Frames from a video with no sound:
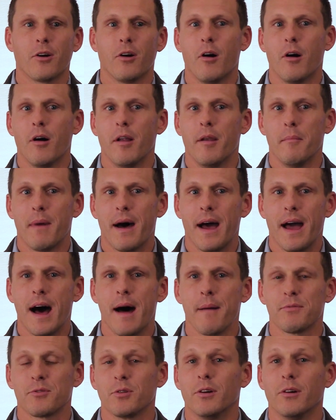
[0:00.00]
on my
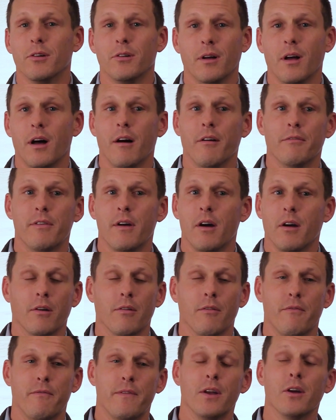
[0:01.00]
obstacle
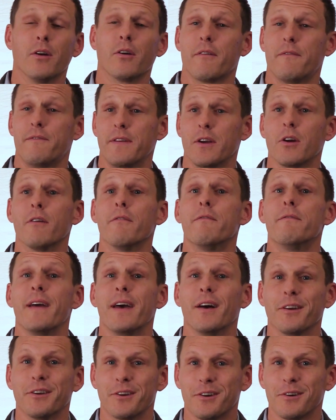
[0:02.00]
or fear of
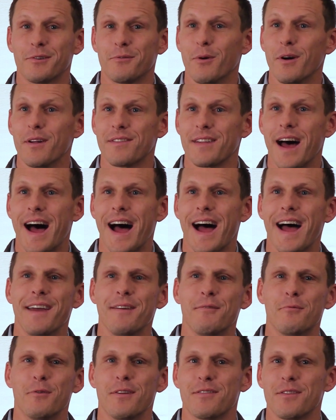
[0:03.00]
failure,
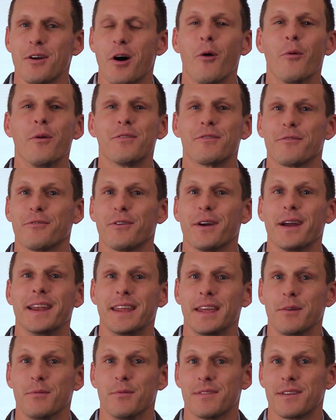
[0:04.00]
I was always
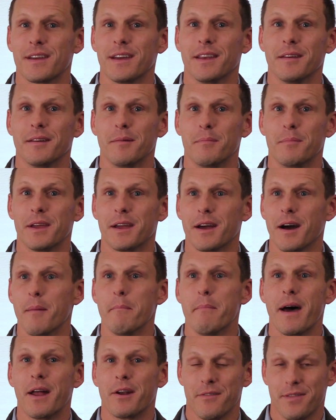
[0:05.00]
afraid he was going to
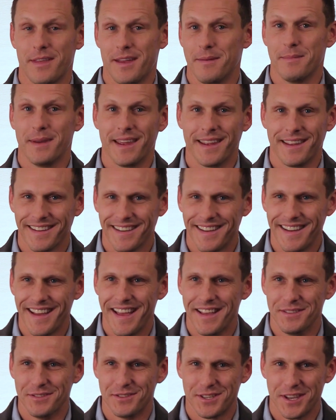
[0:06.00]
become better than me.
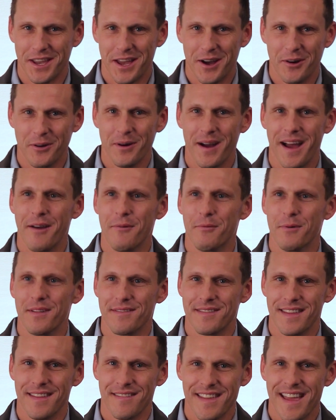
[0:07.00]
So it
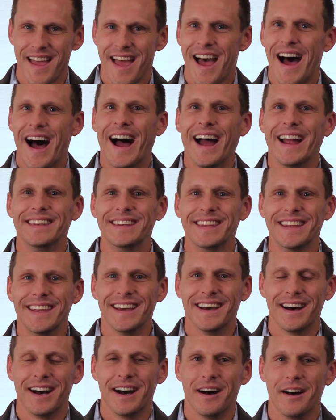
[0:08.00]
was this
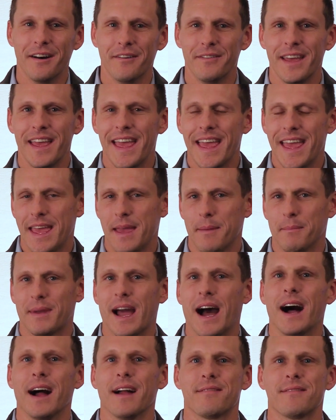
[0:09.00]
idea of
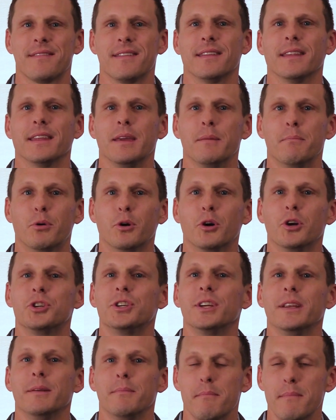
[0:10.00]
him constantly
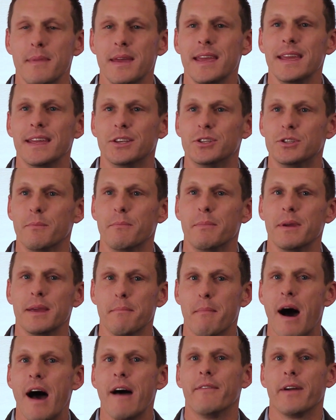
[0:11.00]
pushing me to
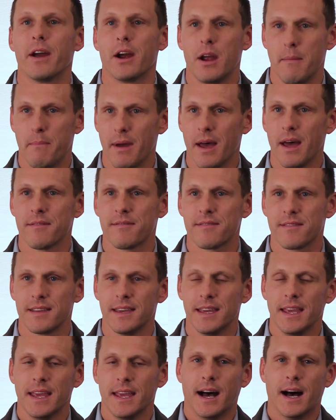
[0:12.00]
be my very
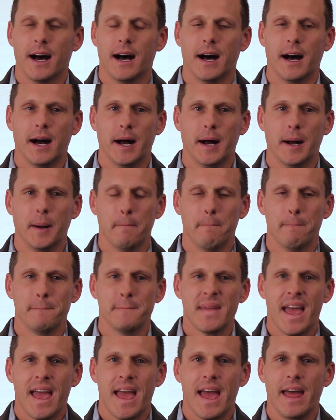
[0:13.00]
best.
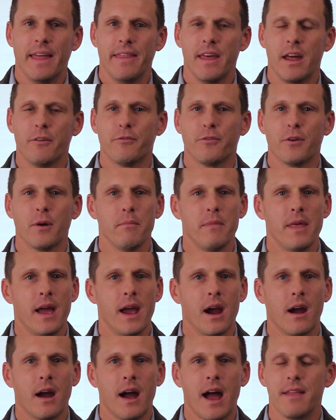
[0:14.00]
And then from
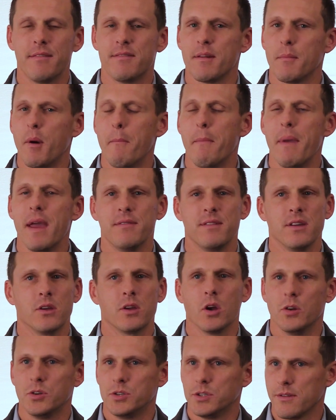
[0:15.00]
there, I had some
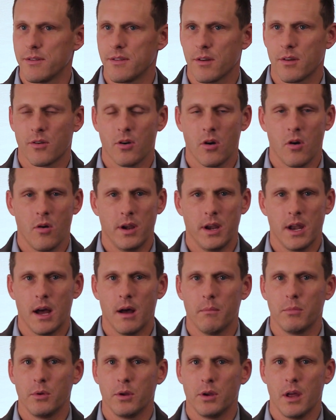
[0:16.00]
amazing coaches growing
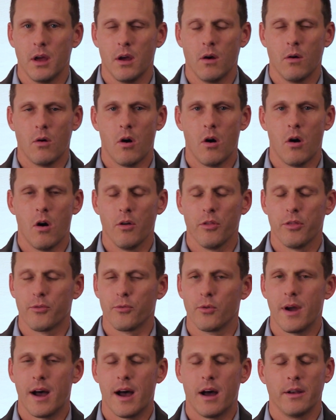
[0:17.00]
up, all
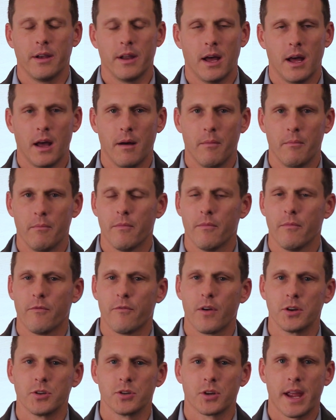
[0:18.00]
throughout
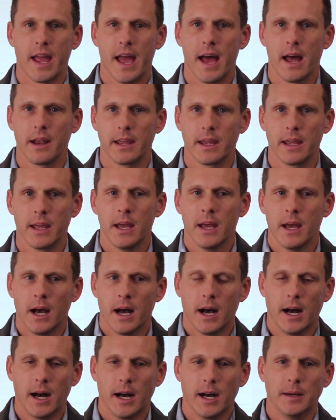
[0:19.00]
Frederick County.
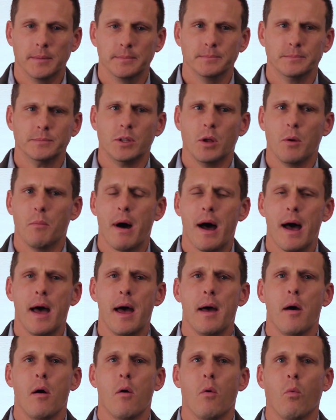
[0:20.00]
One
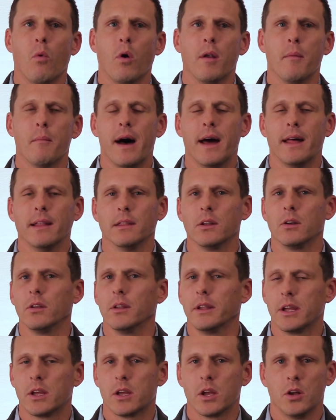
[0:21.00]
of my
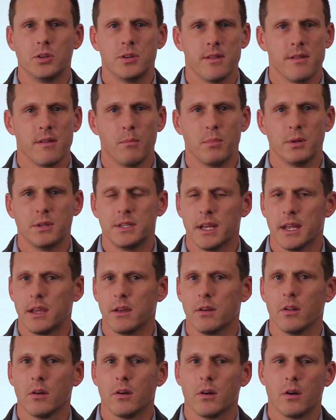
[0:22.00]
Little League coaches in
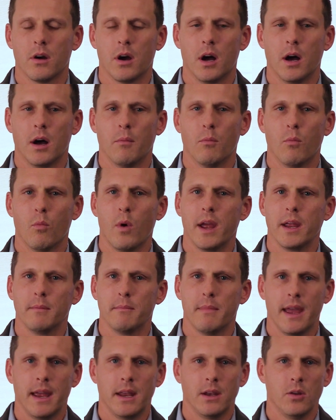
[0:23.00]
particular,
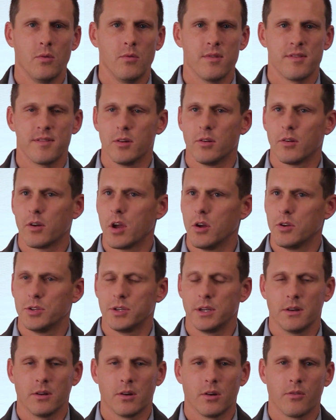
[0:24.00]
Wayne Main, who is still
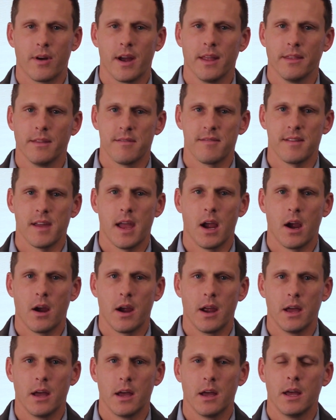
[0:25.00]
coaching around this
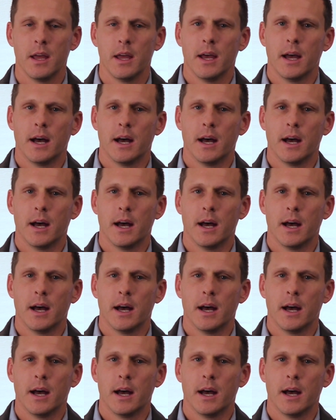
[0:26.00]
area,